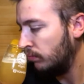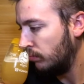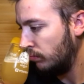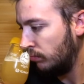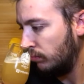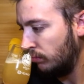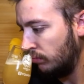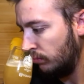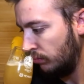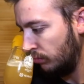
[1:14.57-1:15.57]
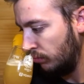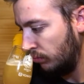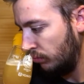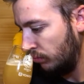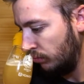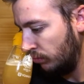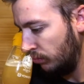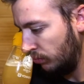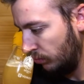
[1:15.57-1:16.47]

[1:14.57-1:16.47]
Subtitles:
Nothing is said.